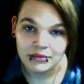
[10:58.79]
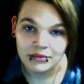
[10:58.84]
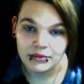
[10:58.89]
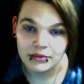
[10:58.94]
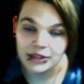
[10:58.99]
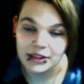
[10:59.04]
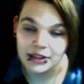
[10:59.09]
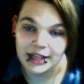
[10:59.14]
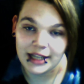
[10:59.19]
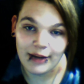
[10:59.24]

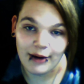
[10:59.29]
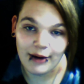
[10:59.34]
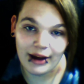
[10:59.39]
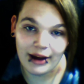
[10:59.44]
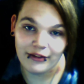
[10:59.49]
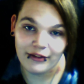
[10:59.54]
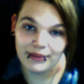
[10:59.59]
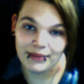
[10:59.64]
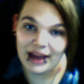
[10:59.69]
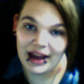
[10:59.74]
Stay away
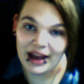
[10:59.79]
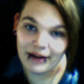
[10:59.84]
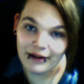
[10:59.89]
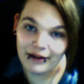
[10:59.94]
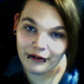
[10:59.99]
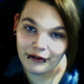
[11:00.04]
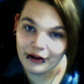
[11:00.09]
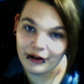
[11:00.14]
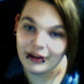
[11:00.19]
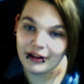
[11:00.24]
from that
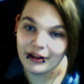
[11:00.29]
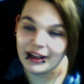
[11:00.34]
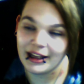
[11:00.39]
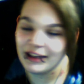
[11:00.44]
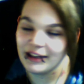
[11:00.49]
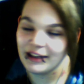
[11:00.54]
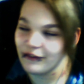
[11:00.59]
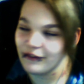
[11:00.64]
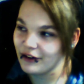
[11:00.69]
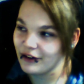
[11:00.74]
for like
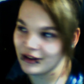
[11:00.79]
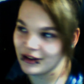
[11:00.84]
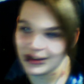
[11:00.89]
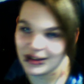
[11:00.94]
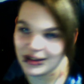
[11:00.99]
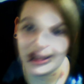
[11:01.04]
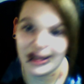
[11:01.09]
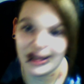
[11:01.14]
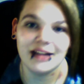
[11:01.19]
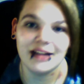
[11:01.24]
the first
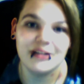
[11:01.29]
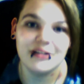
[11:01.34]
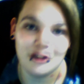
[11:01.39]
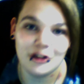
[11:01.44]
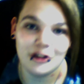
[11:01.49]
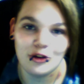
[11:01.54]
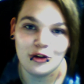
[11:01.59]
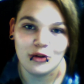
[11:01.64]
2,